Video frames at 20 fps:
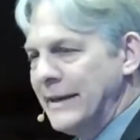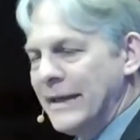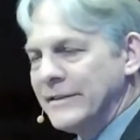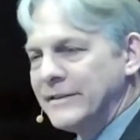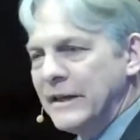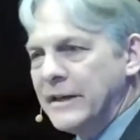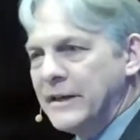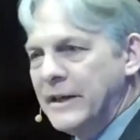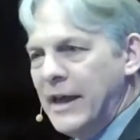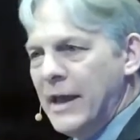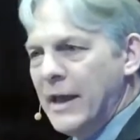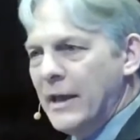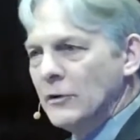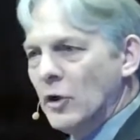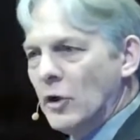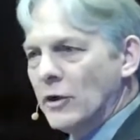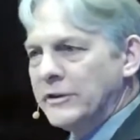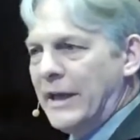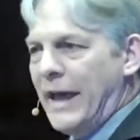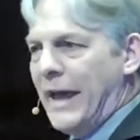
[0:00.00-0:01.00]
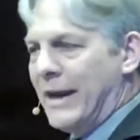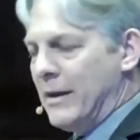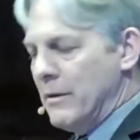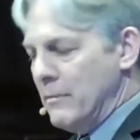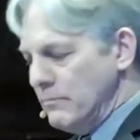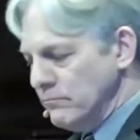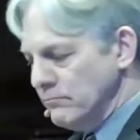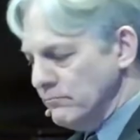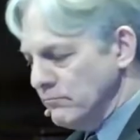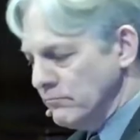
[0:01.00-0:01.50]
And yet the king looked at
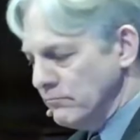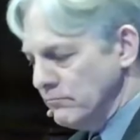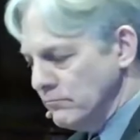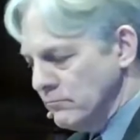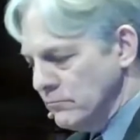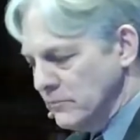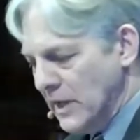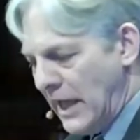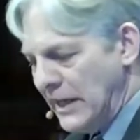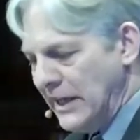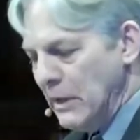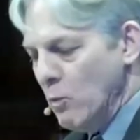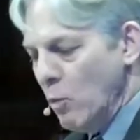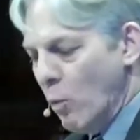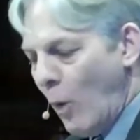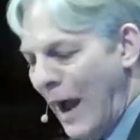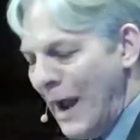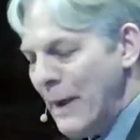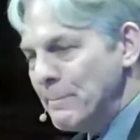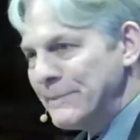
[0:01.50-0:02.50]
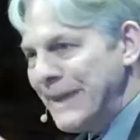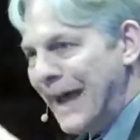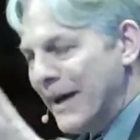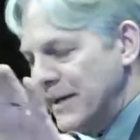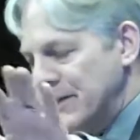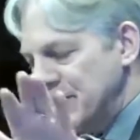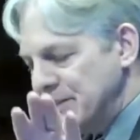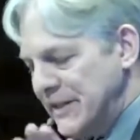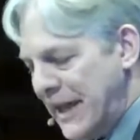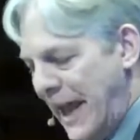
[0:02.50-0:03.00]
him and he wiped
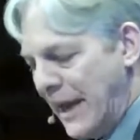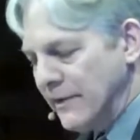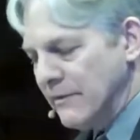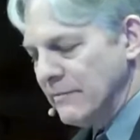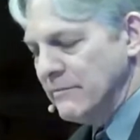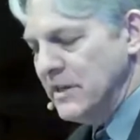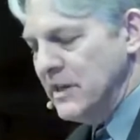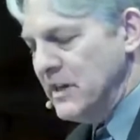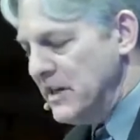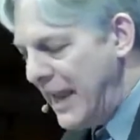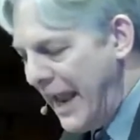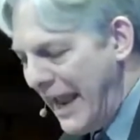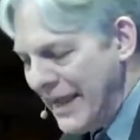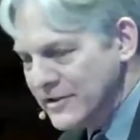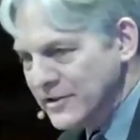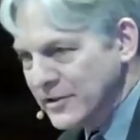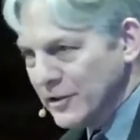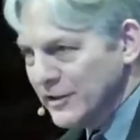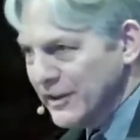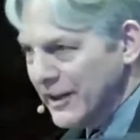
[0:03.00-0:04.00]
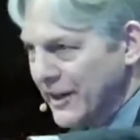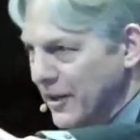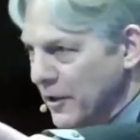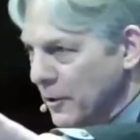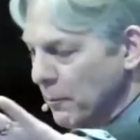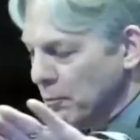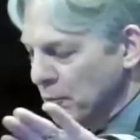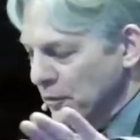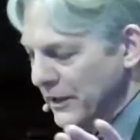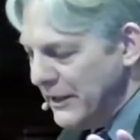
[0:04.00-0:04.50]
out his debt. He canceled
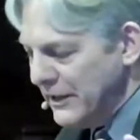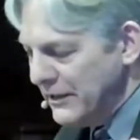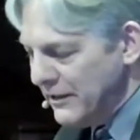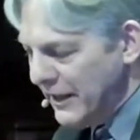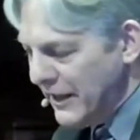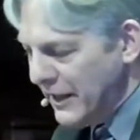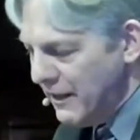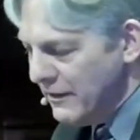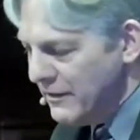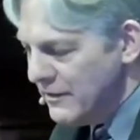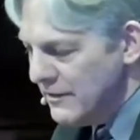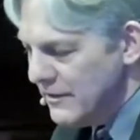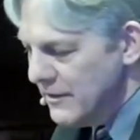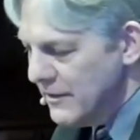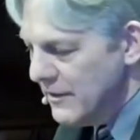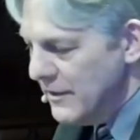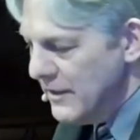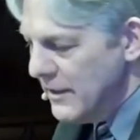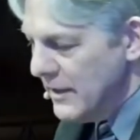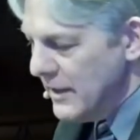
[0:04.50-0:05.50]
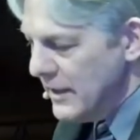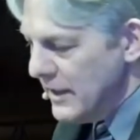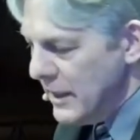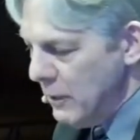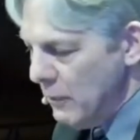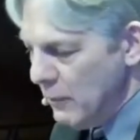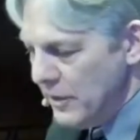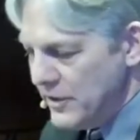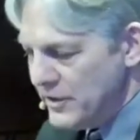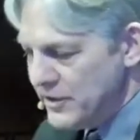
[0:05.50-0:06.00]
it completely.
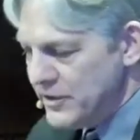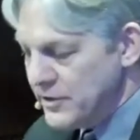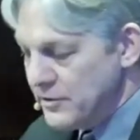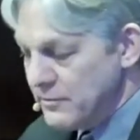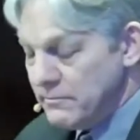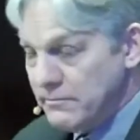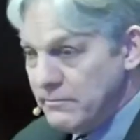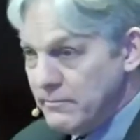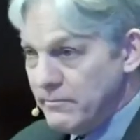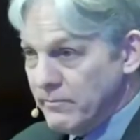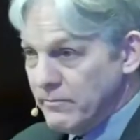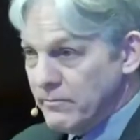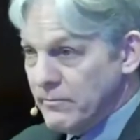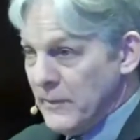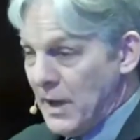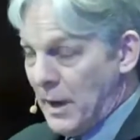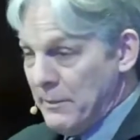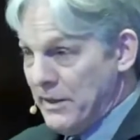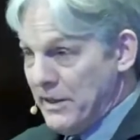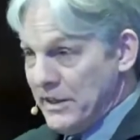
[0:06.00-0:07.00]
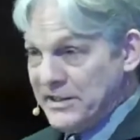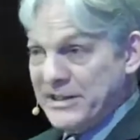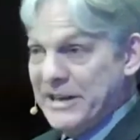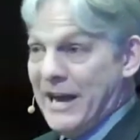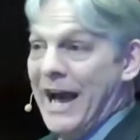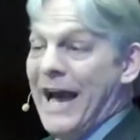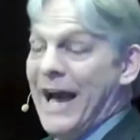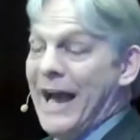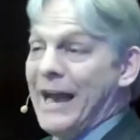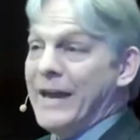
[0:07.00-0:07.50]
He was I mean, this
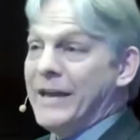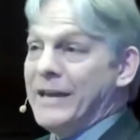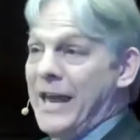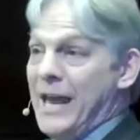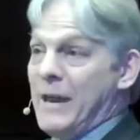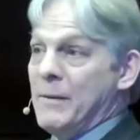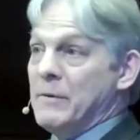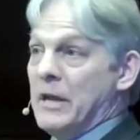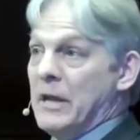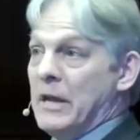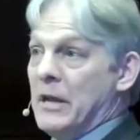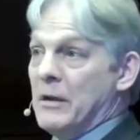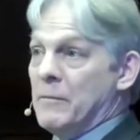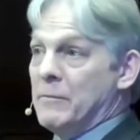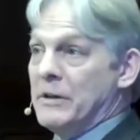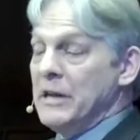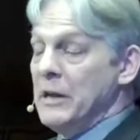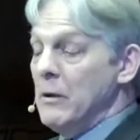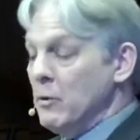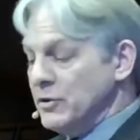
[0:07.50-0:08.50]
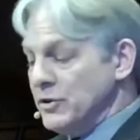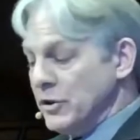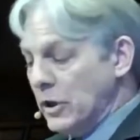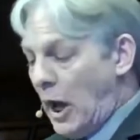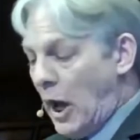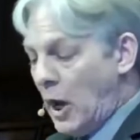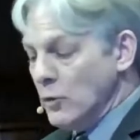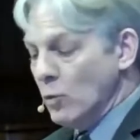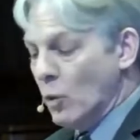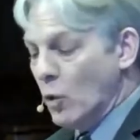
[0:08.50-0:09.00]
guy came to him, and he
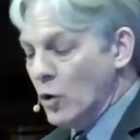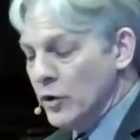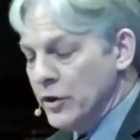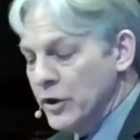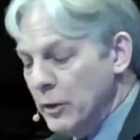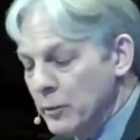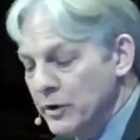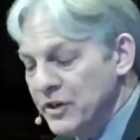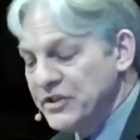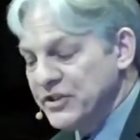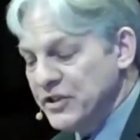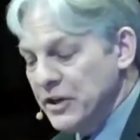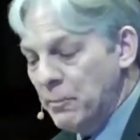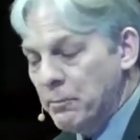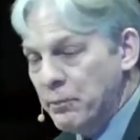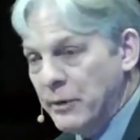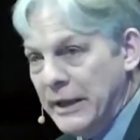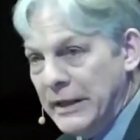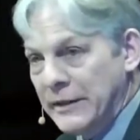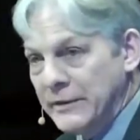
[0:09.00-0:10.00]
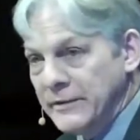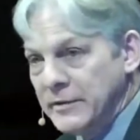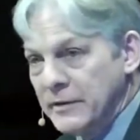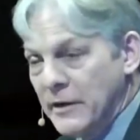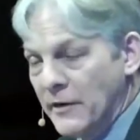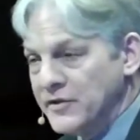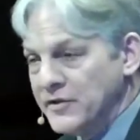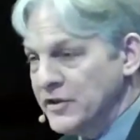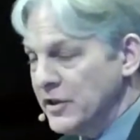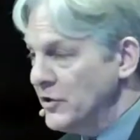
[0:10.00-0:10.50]
was an unworthy
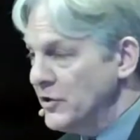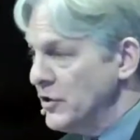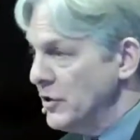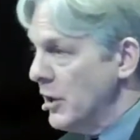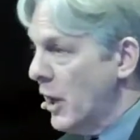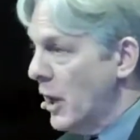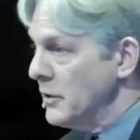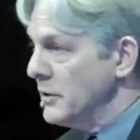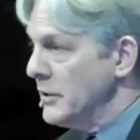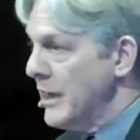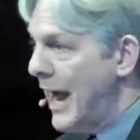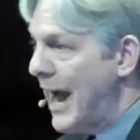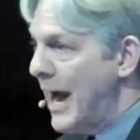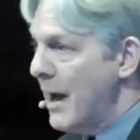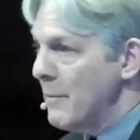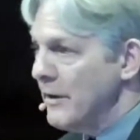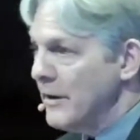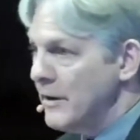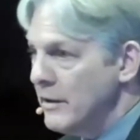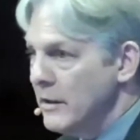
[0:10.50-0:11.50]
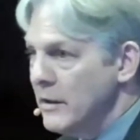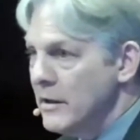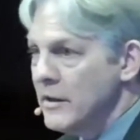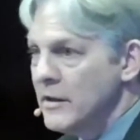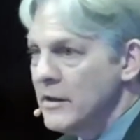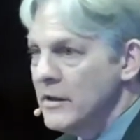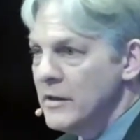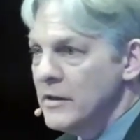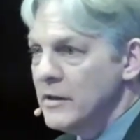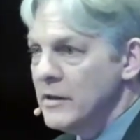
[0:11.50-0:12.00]
recipient of such an uncommon,